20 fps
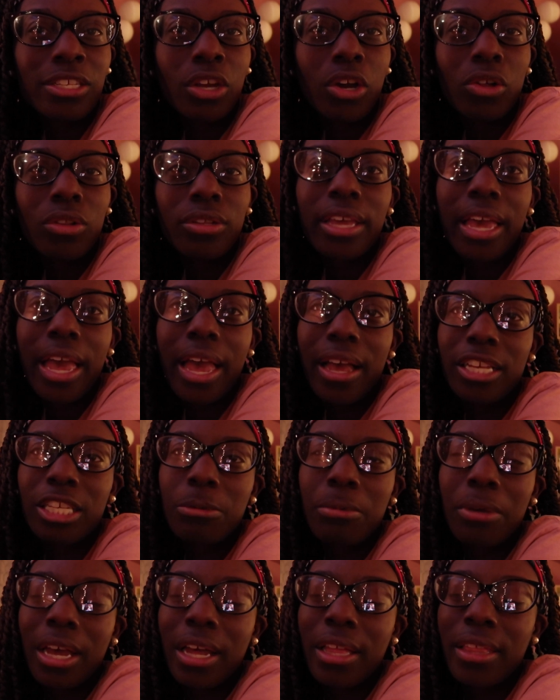The only
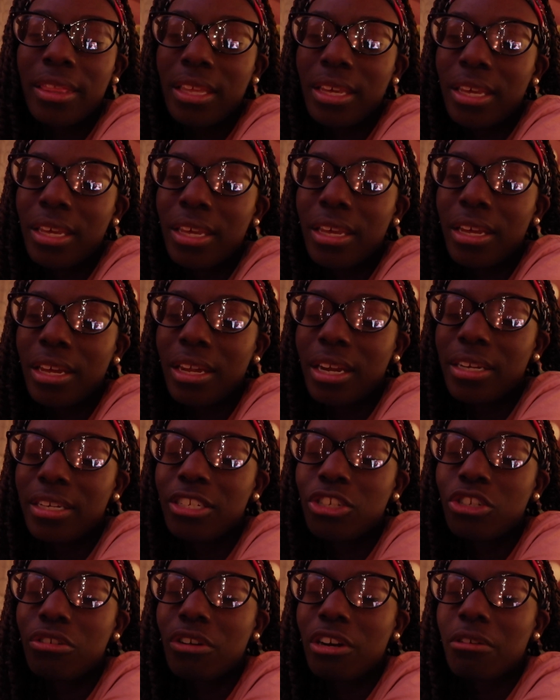aspect, I think I
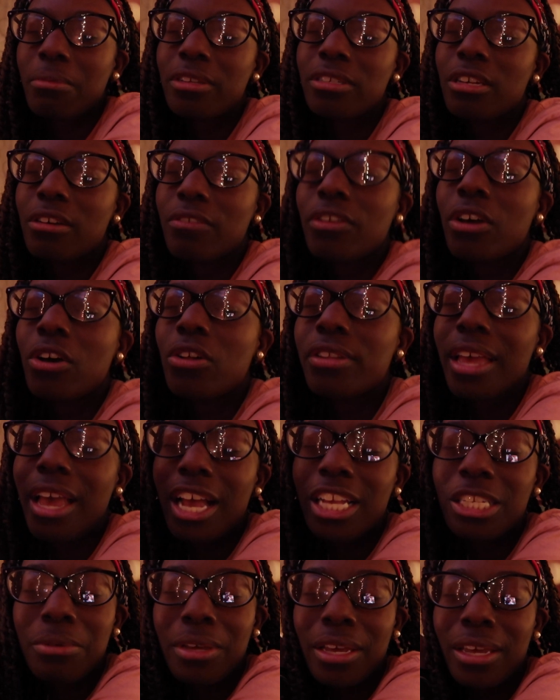need to correct myself, the only
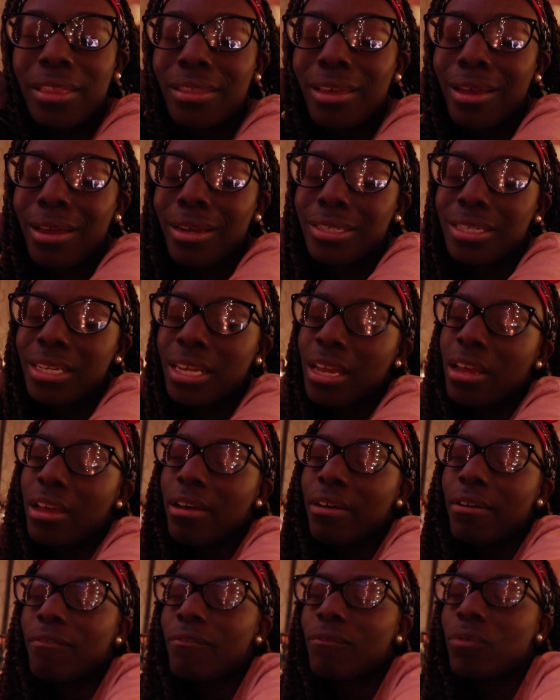aspect that
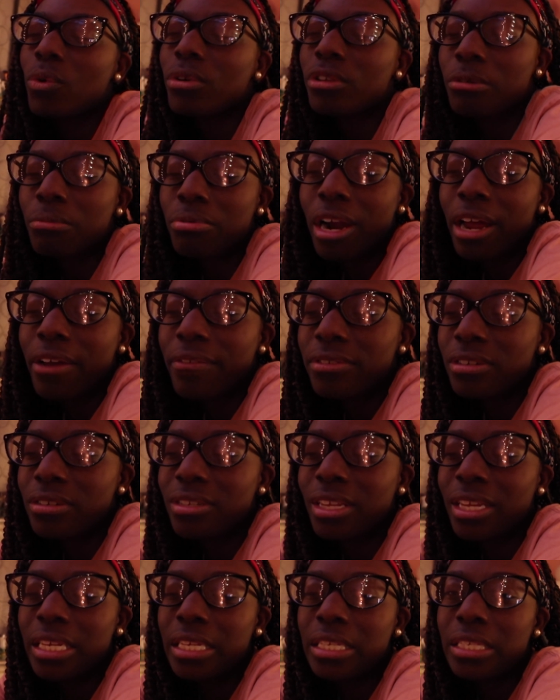for the Private
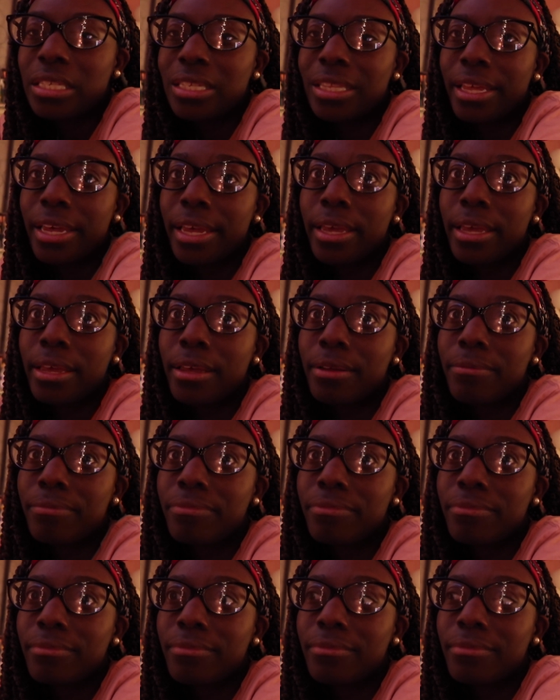series that it's like
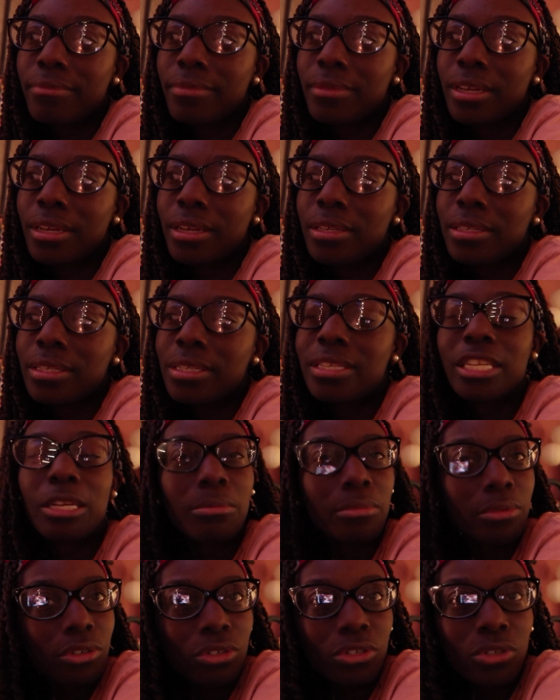
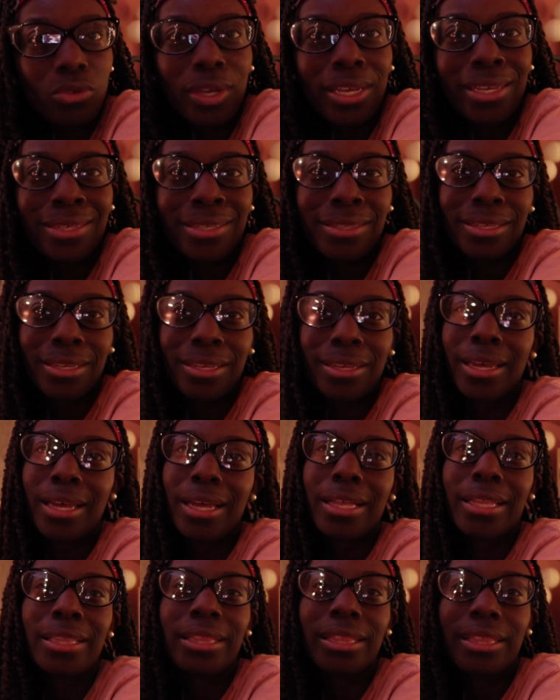similar to is the
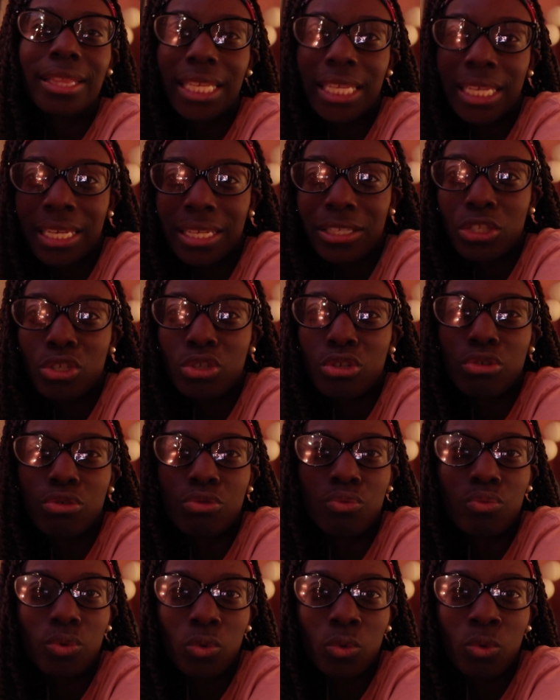elite
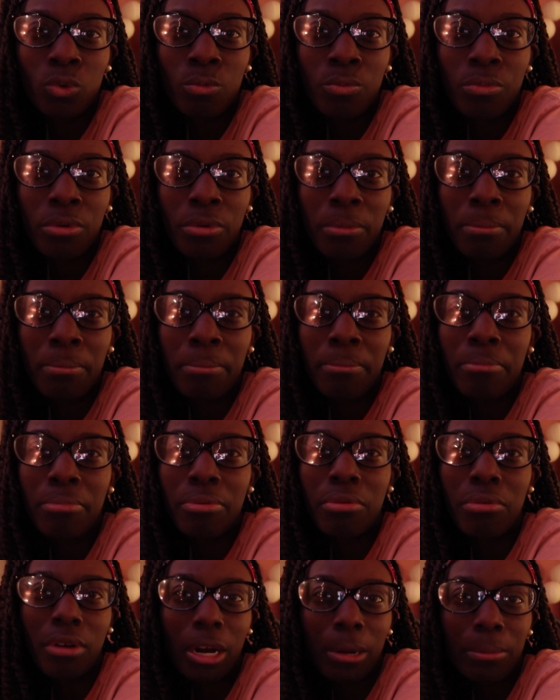group
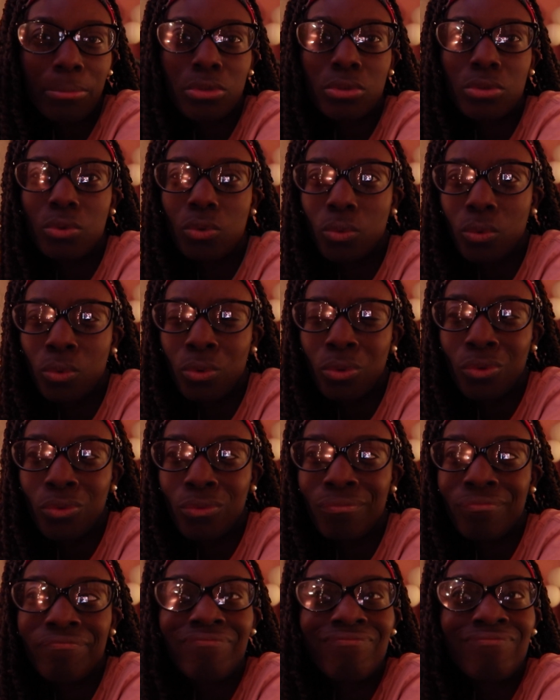prep school